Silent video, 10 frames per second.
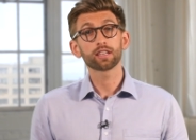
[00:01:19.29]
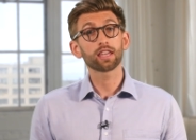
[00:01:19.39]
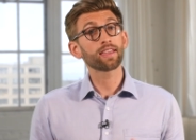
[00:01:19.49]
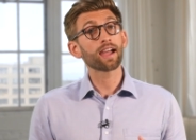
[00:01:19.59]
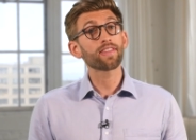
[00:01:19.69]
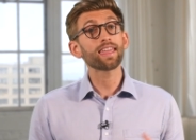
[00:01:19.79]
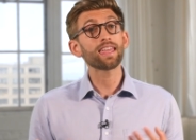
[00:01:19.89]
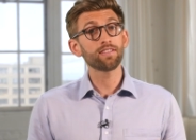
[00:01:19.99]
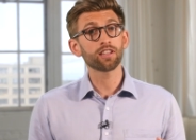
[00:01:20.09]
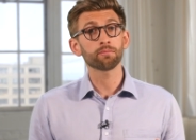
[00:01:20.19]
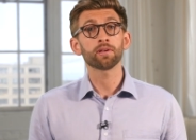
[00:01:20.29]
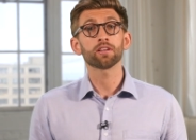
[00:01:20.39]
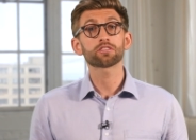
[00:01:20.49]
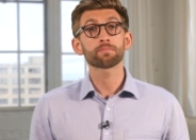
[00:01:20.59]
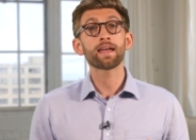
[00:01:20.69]
giving out the evening
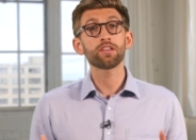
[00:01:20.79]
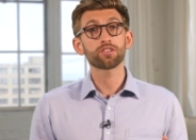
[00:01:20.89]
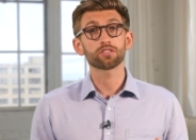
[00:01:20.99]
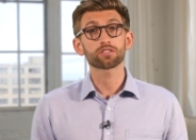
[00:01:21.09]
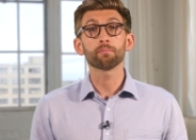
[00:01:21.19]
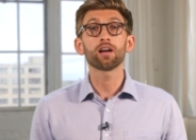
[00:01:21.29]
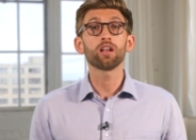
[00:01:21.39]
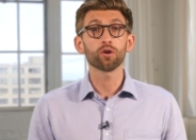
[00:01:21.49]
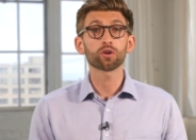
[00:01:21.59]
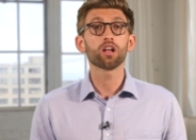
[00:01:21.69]
meals to patients at my local